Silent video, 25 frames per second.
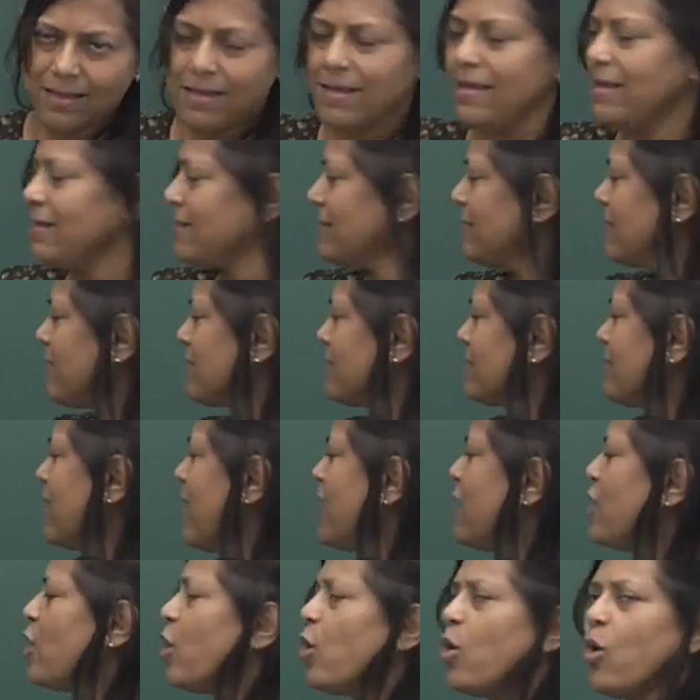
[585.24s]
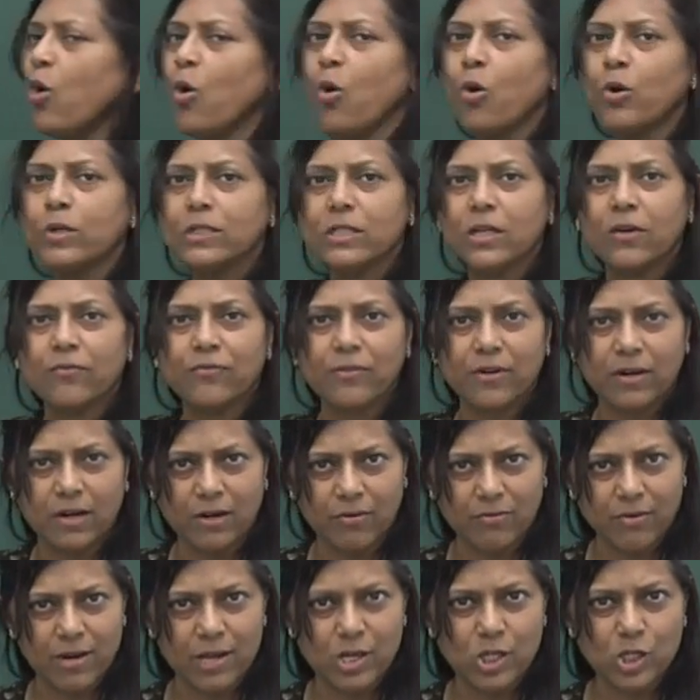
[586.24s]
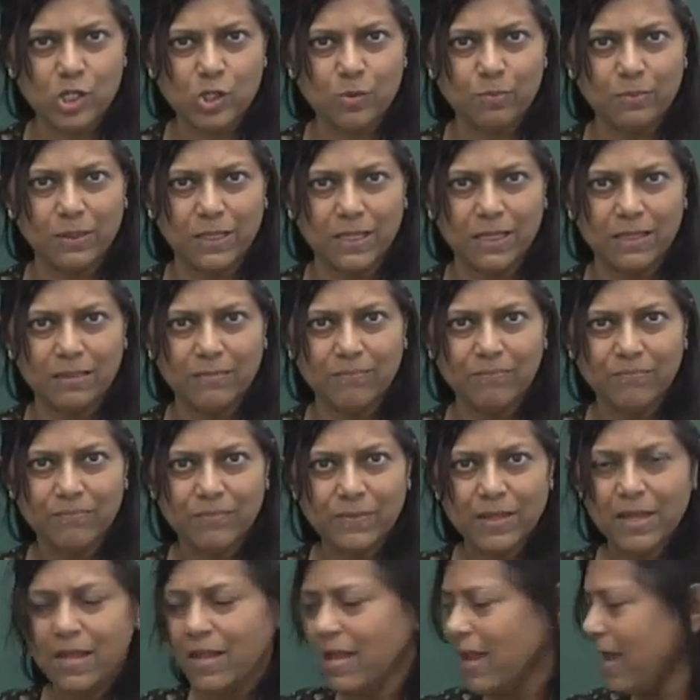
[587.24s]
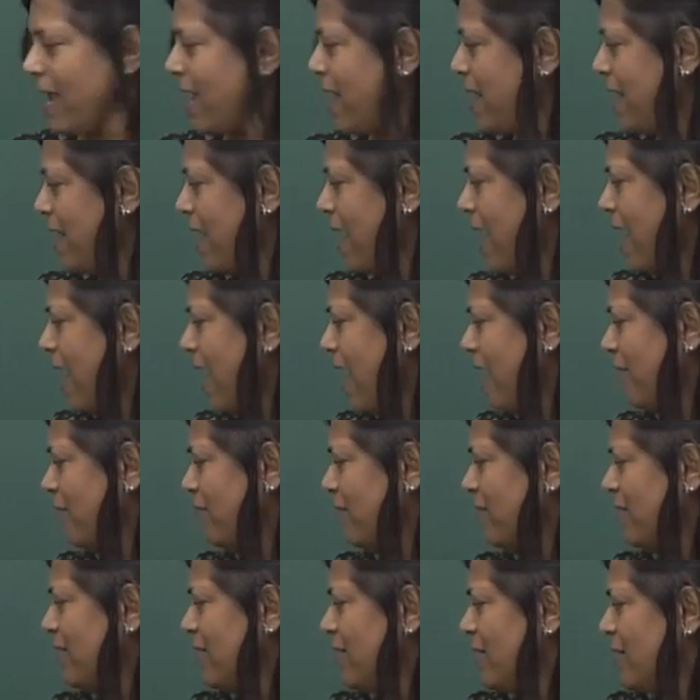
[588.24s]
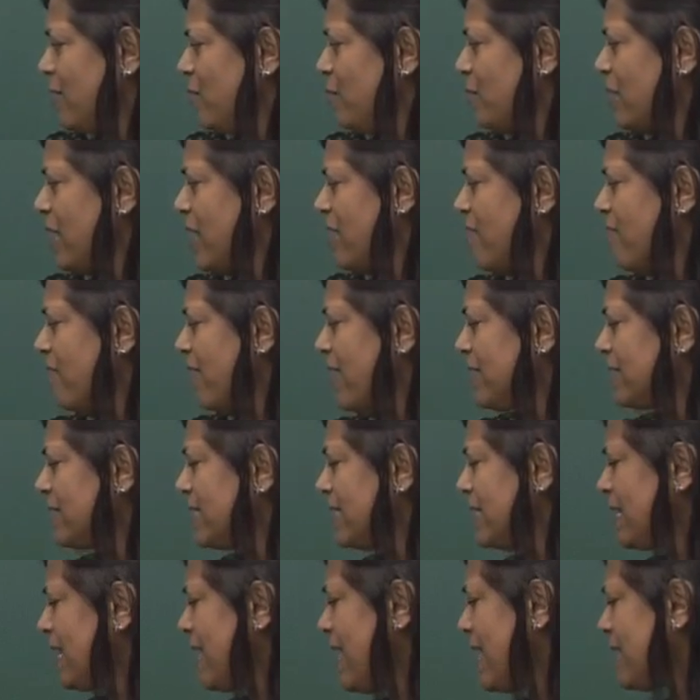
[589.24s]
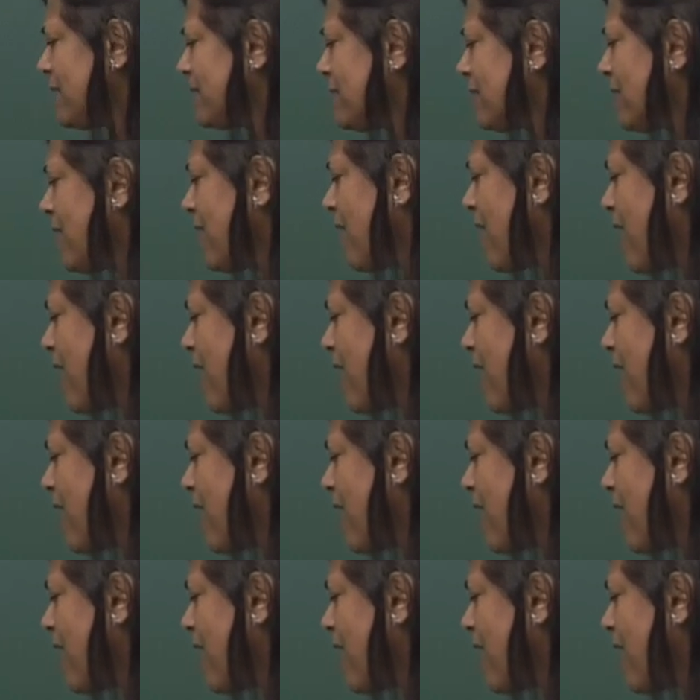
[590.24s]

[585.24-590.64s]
It's just an order of arrangement. And half, you can write it as